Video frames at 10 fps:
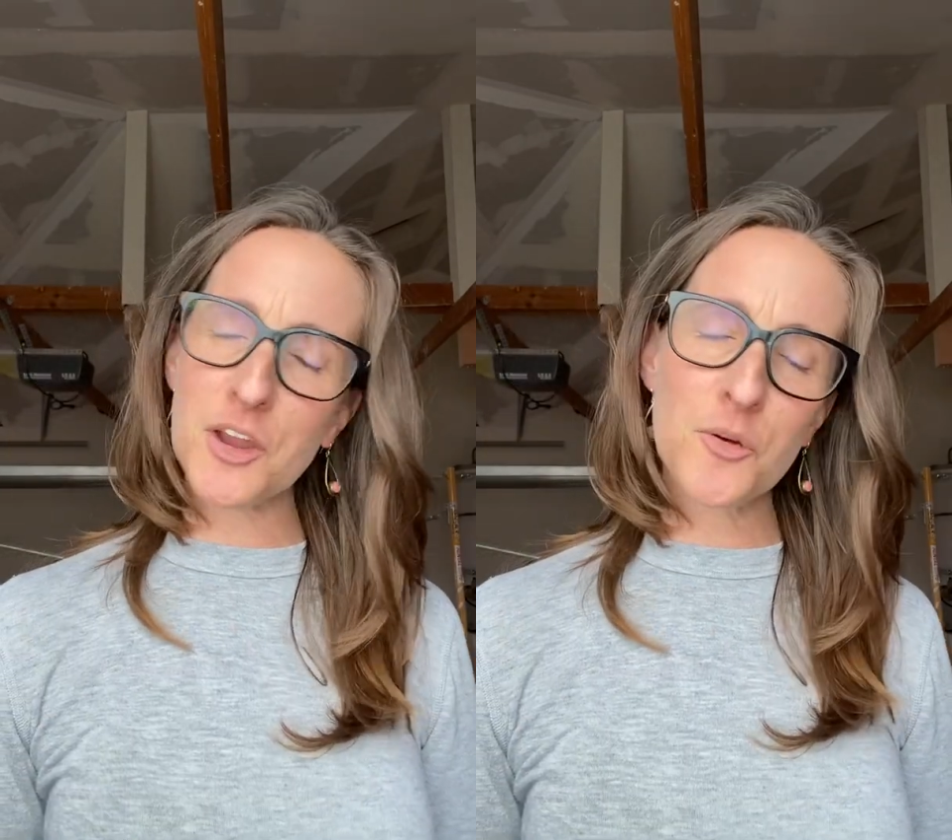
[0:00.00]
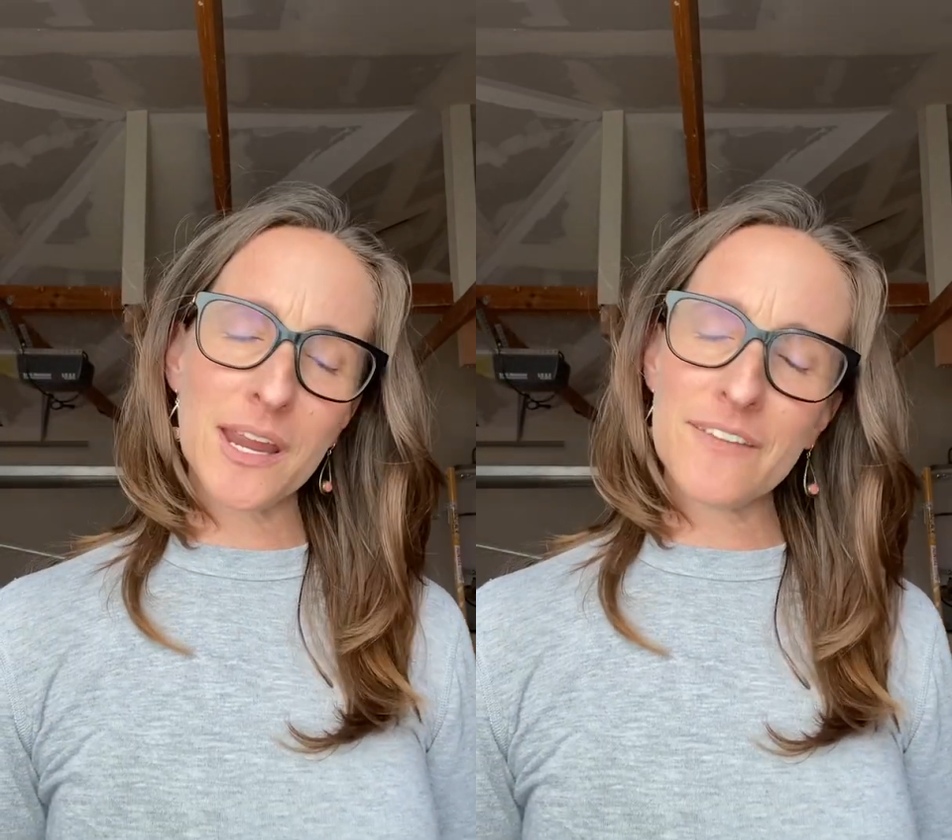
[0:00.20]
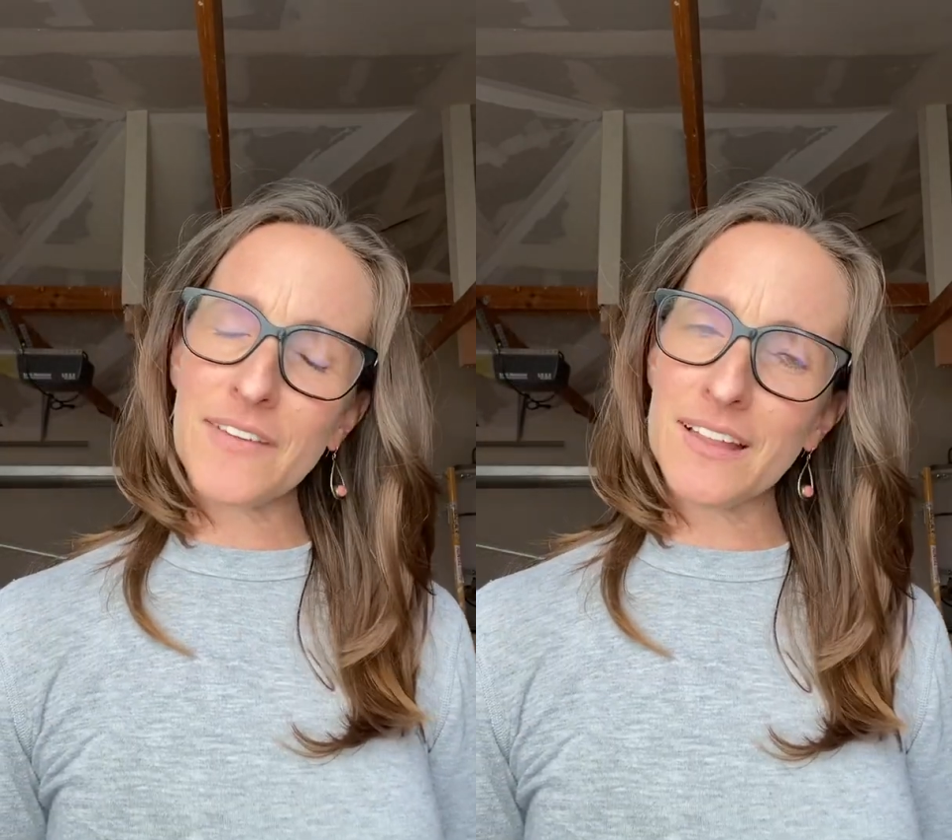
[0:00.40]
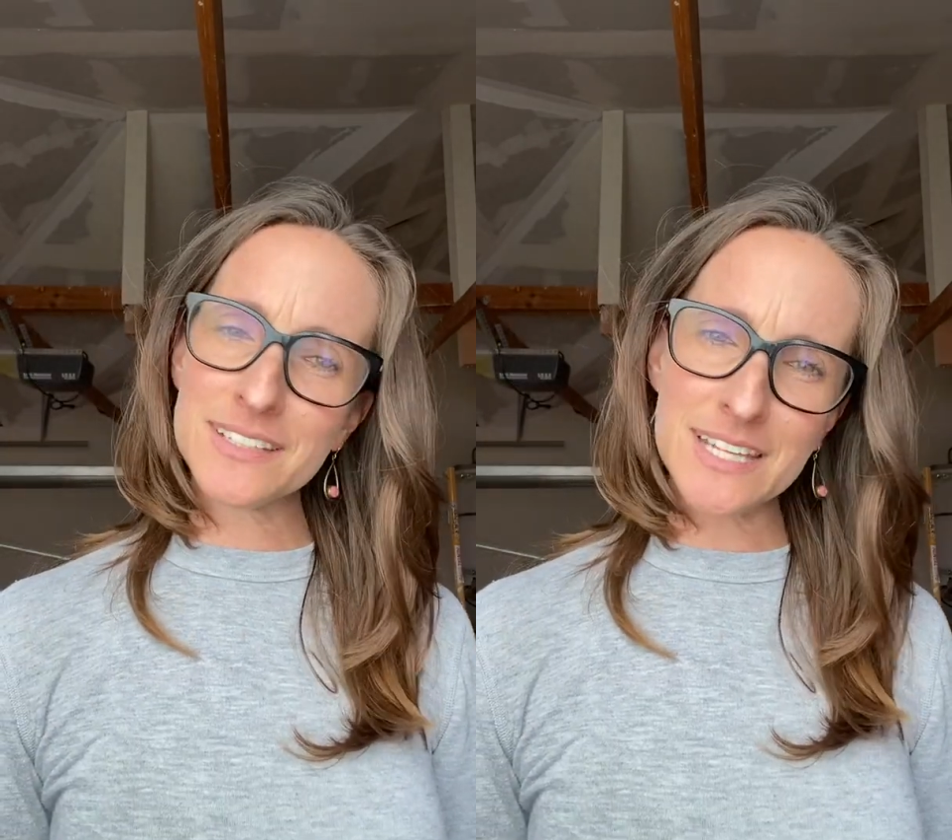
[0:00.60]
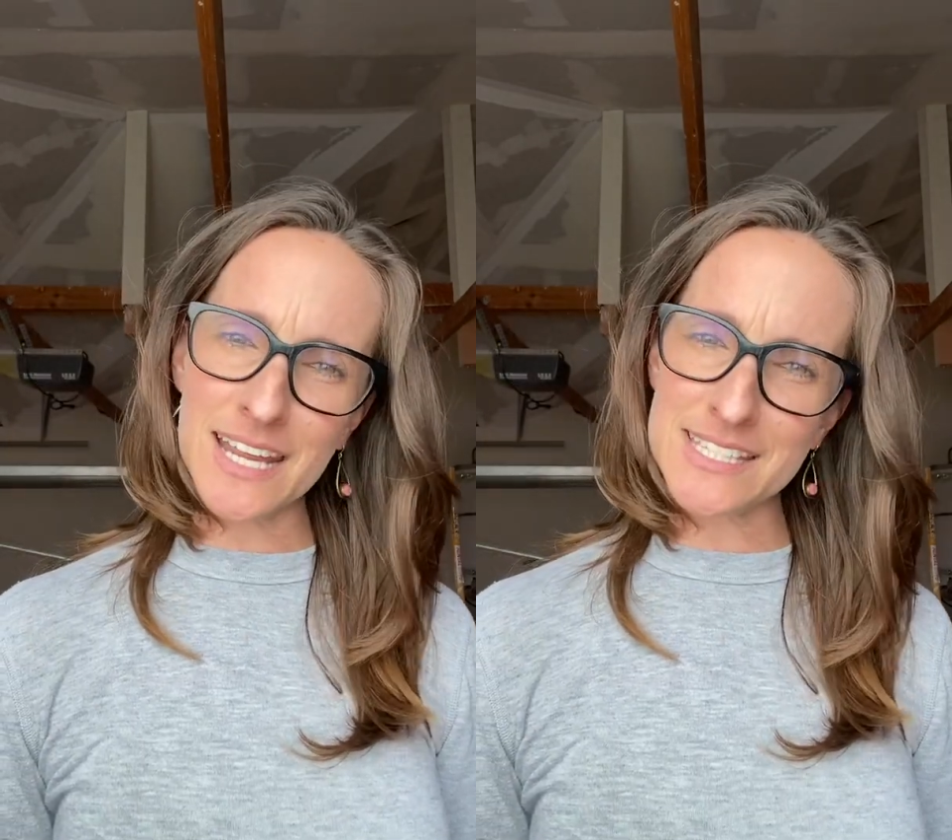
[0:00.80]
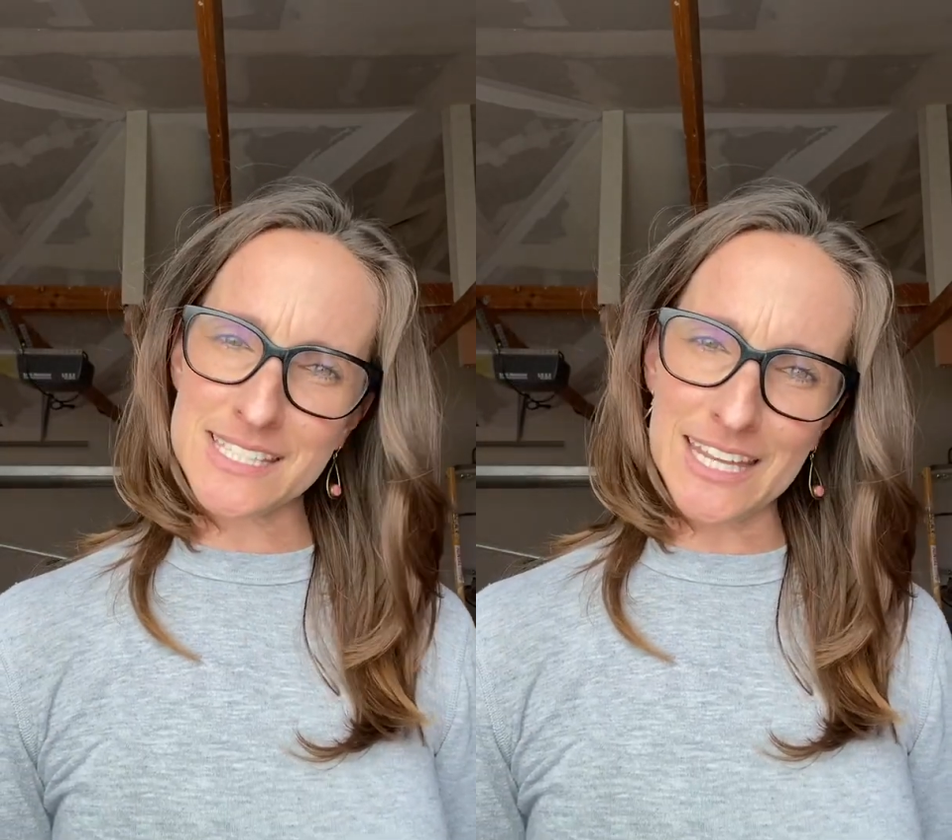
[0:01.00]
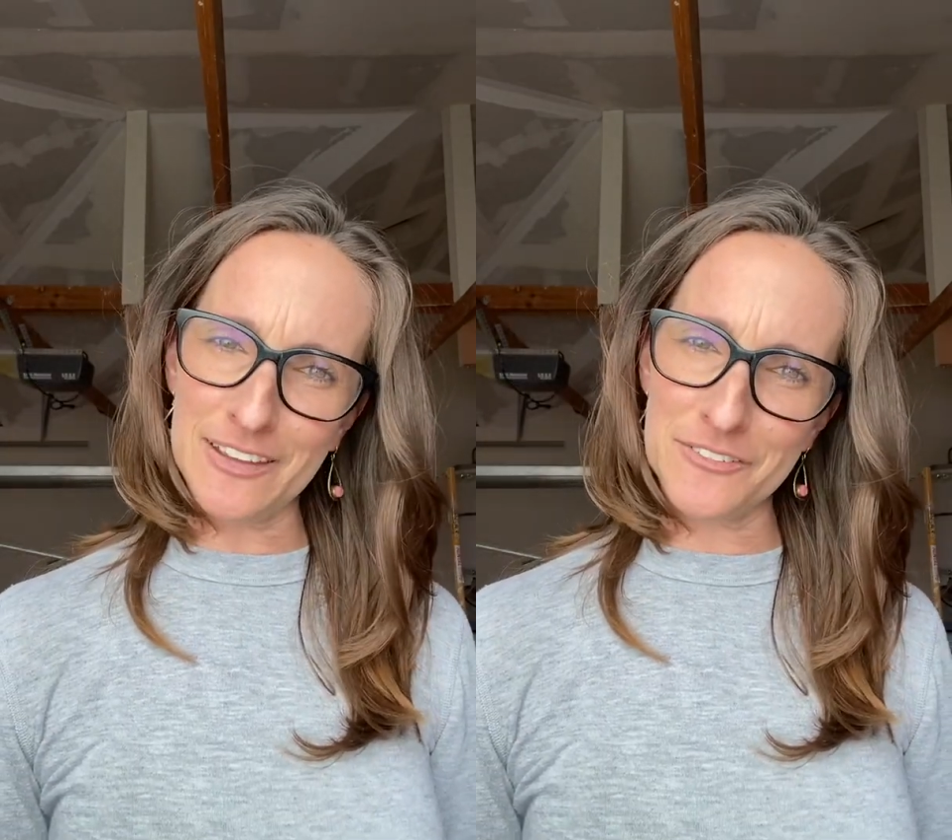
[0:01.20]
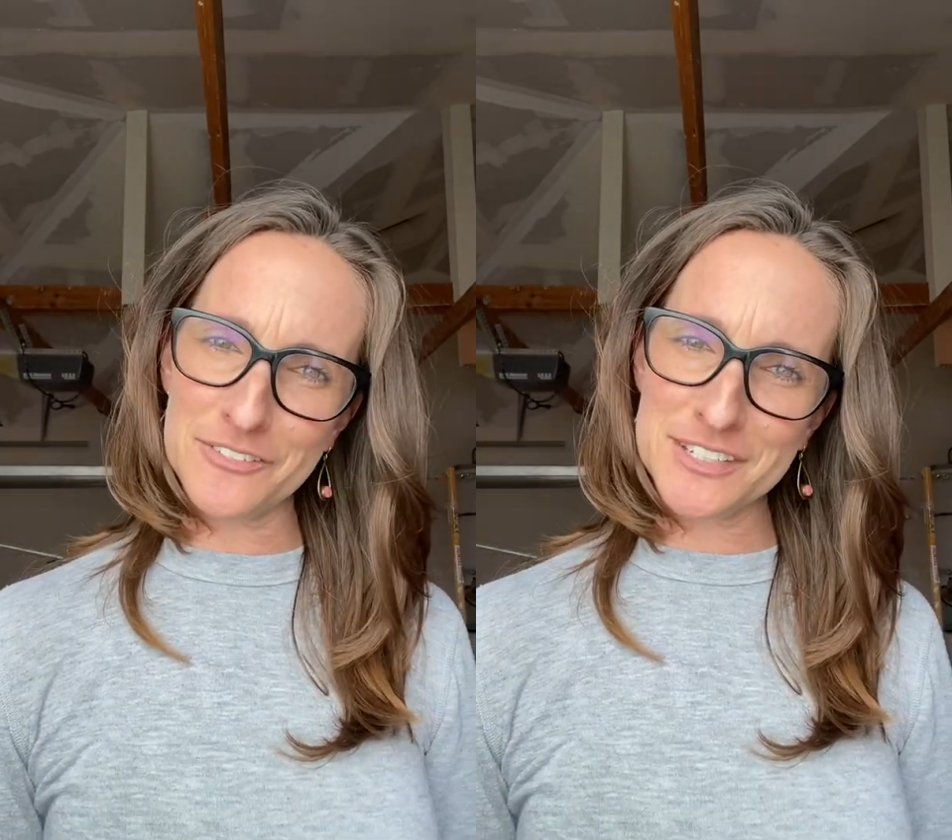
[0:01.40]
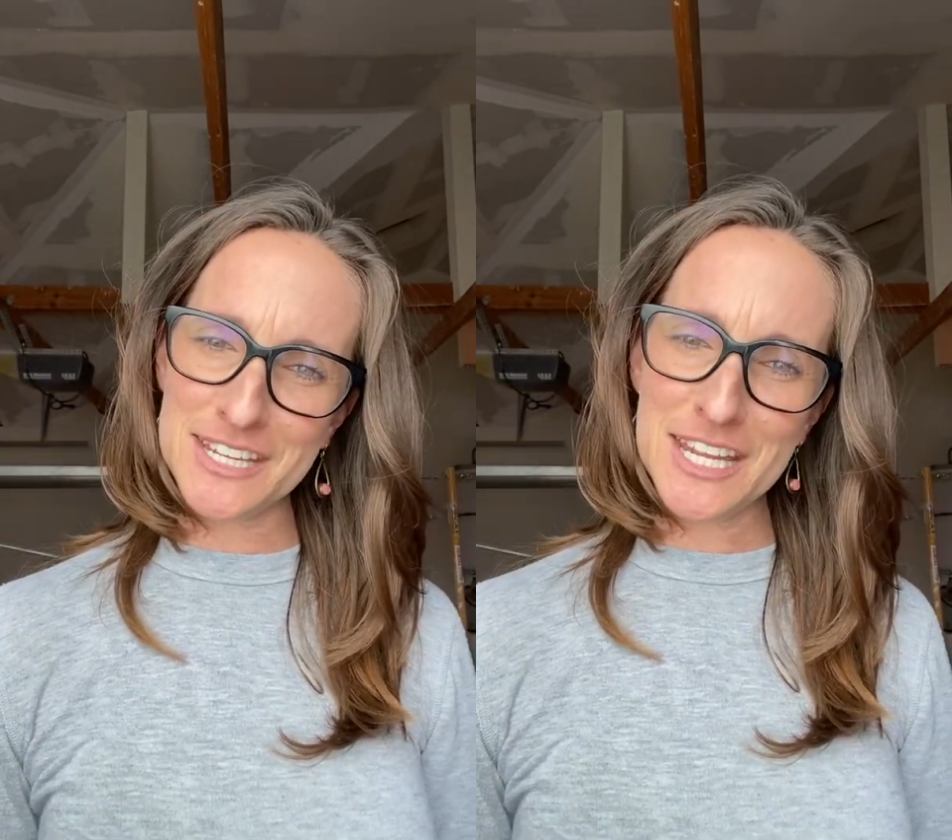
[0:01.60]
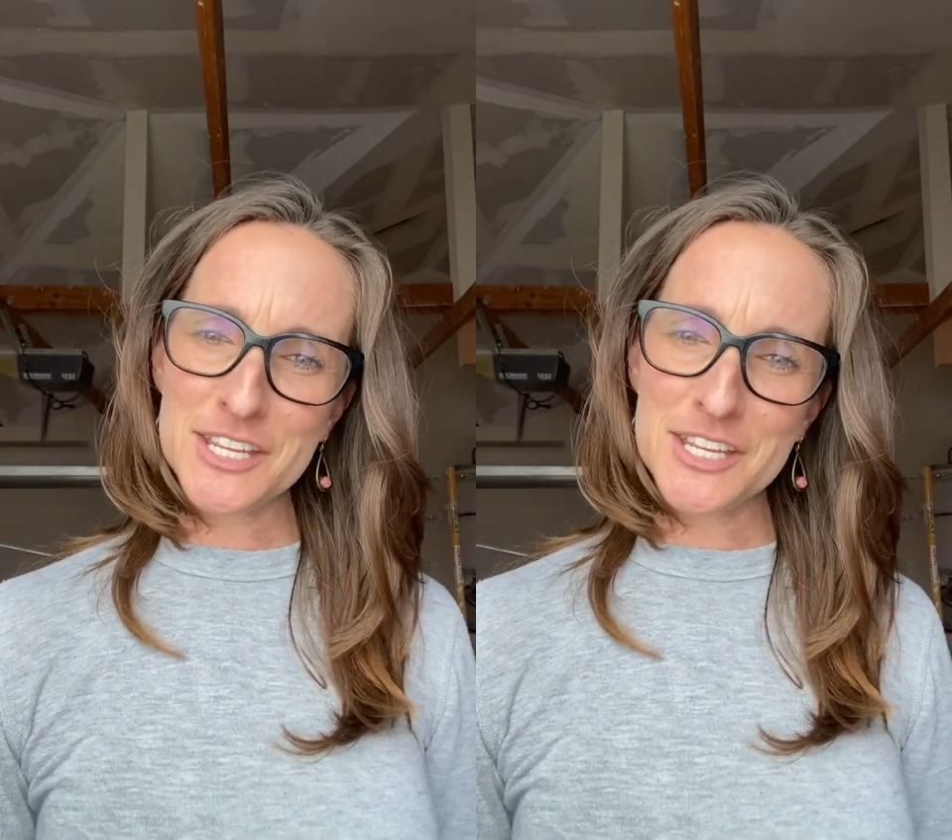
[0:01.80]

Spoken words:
great Valentine's gift.